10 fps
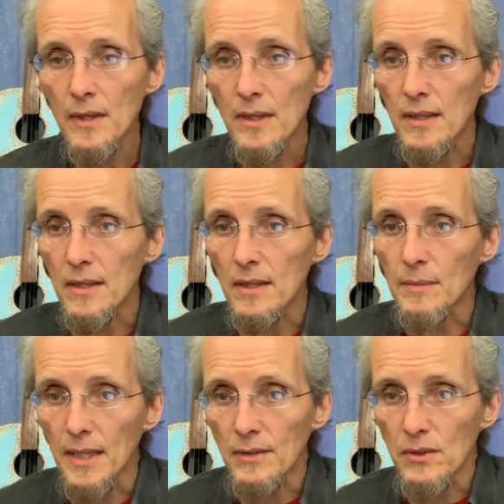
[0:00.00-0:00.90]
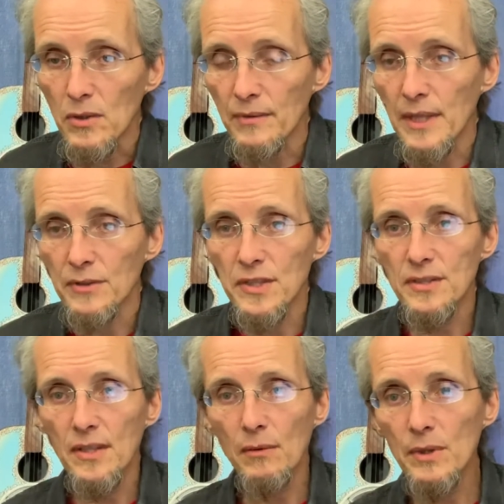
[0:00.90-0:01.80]
I could do a whole video
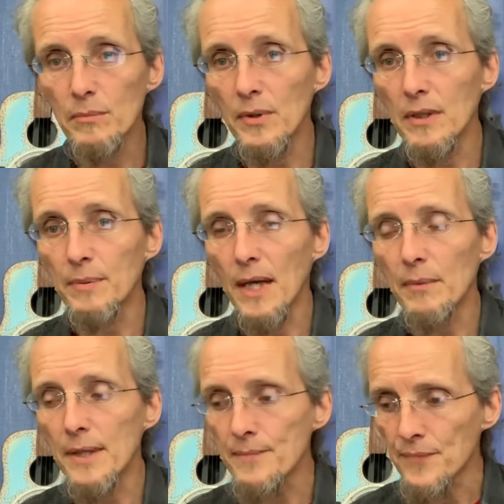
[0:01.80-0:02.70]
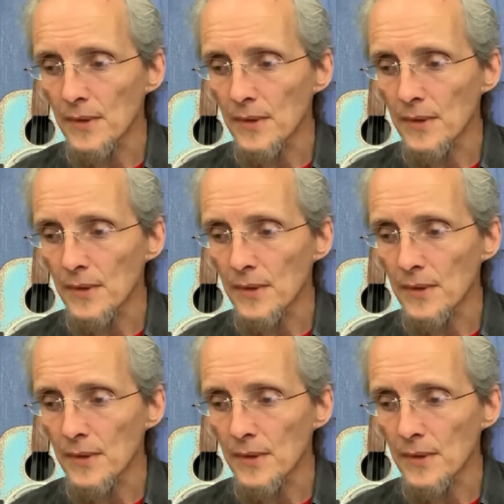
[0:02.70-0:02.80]
just on The Real Book probably.